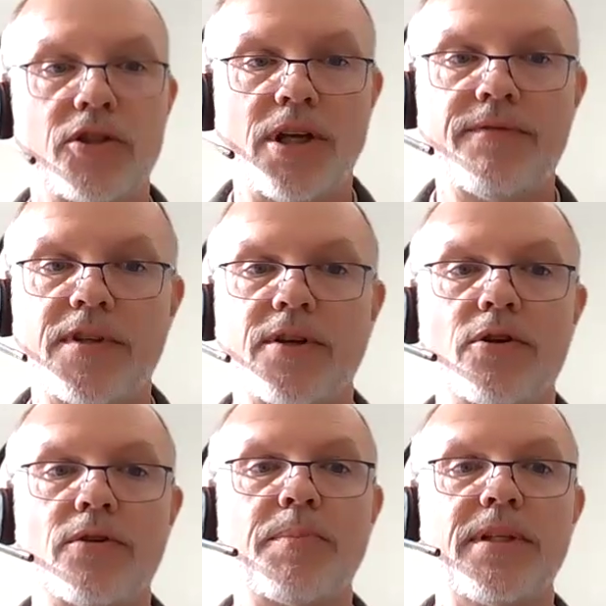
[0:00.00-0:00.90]
exchange
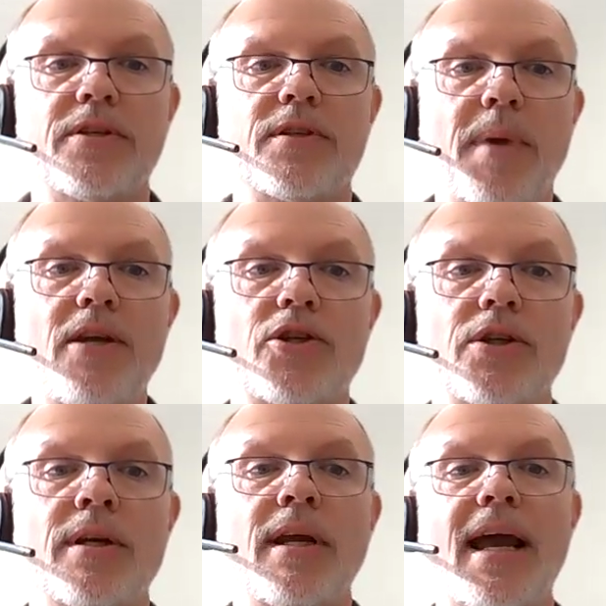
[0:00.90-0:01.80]
visitor's
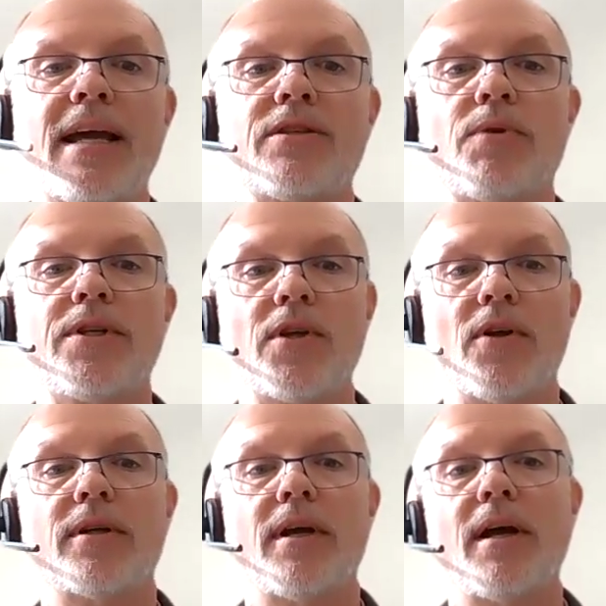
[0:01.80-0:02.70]
participation as a
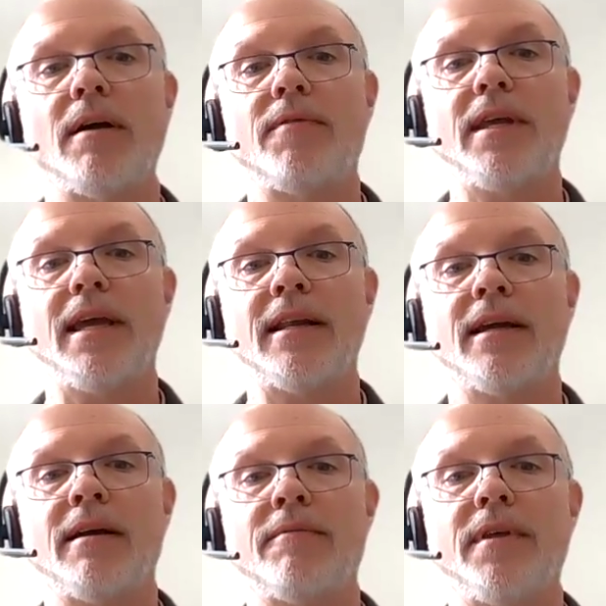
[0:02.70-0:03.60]
result of
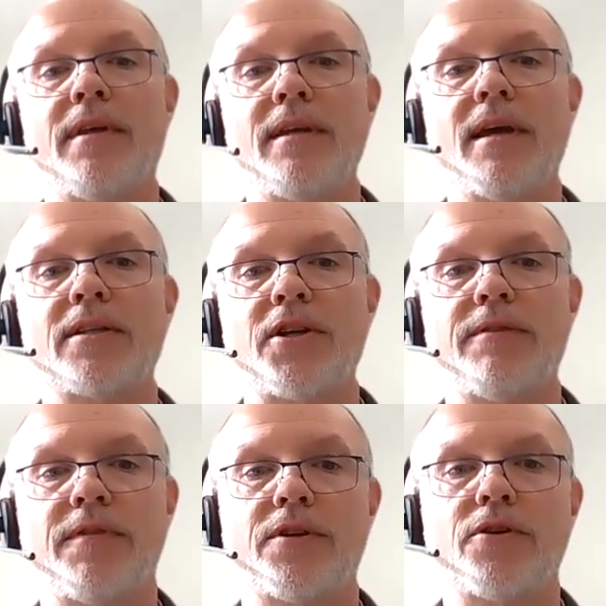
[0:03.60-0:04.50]
the
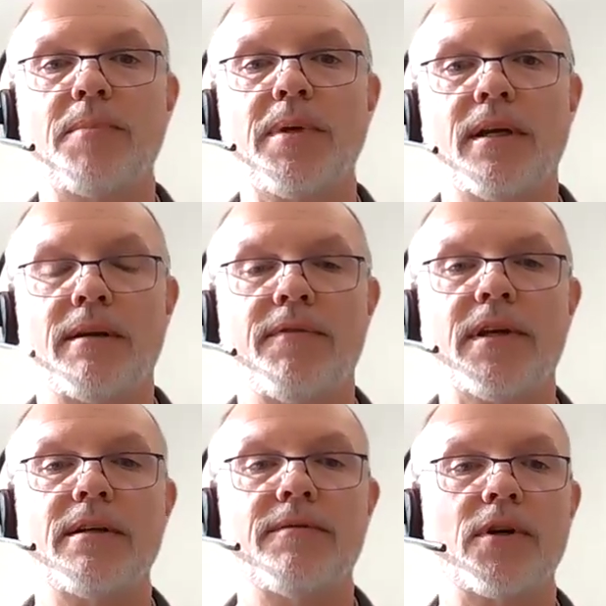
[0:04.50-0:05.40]
exchange visitors being
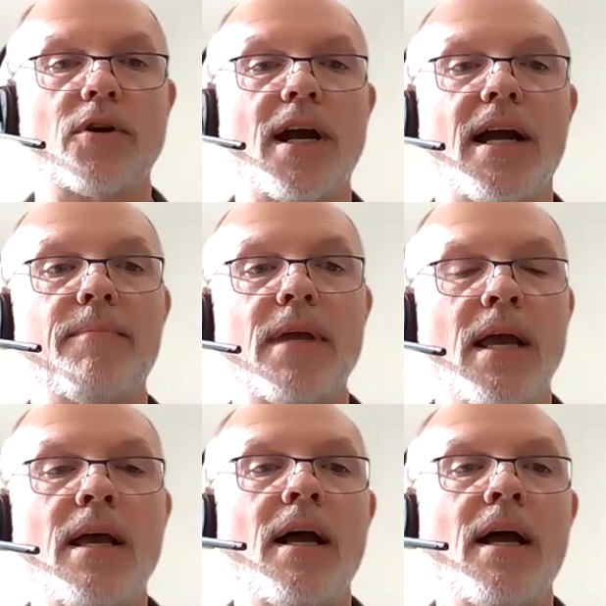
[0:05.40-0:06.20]
convicted of a crime.